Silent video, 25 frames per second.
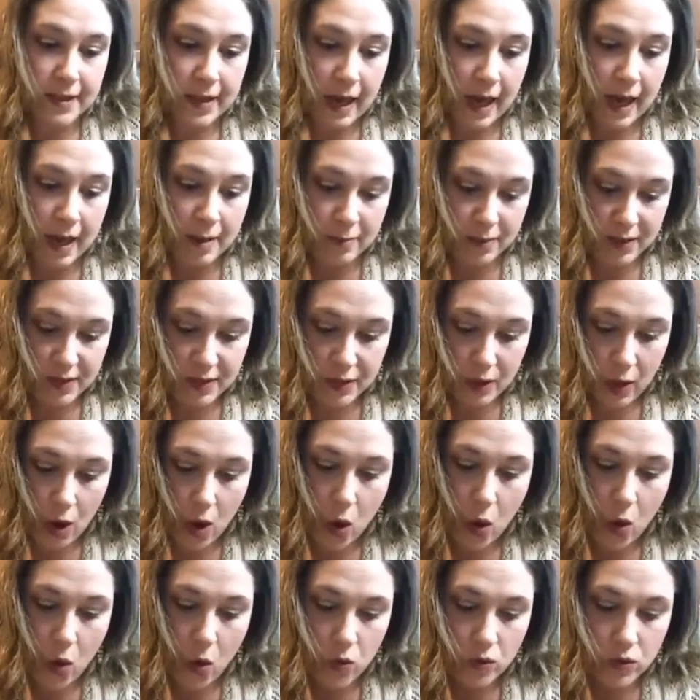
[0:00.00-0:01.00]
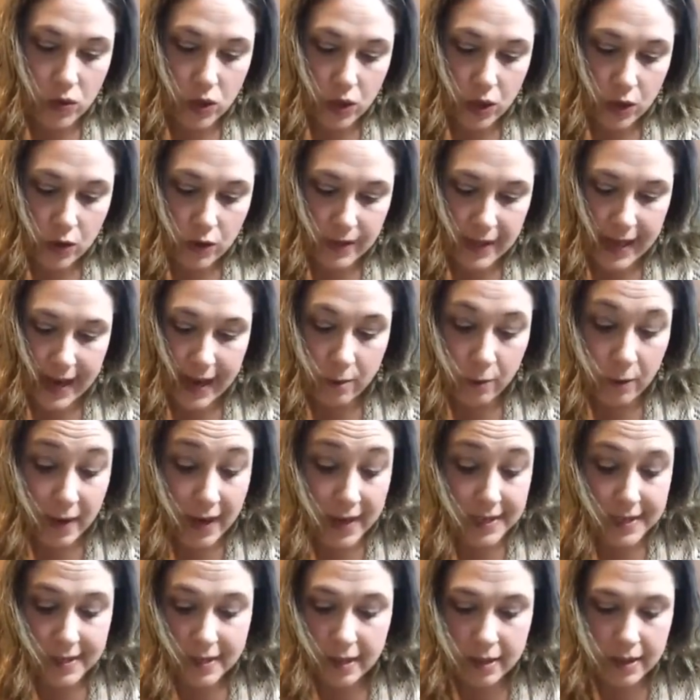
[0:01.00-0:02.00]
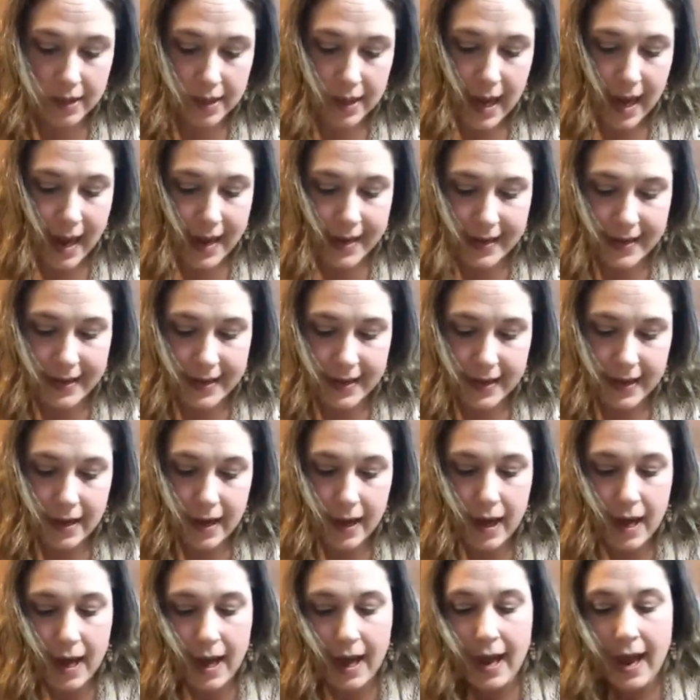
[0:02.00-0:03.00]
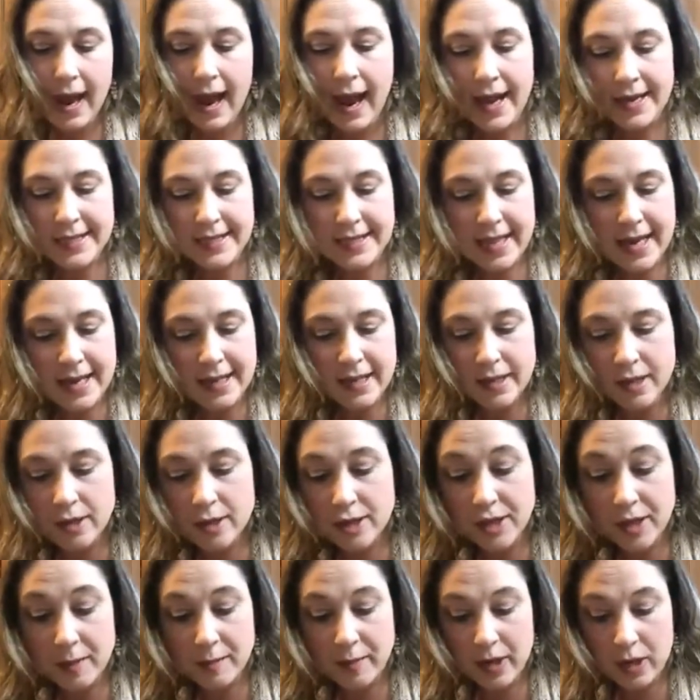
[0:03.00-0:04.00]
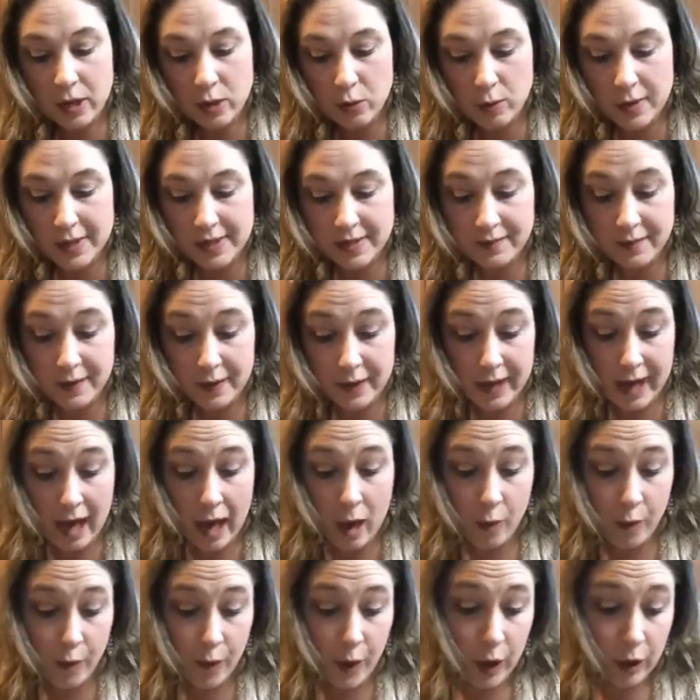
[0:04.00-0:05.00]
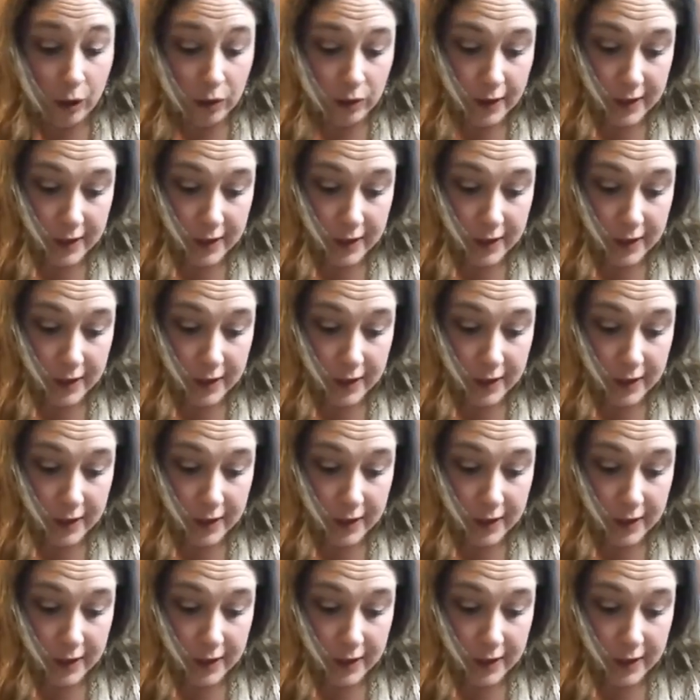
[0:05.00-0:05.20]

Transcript: I'm so glad. When I started, I signed under somebody who wasn't very helpful.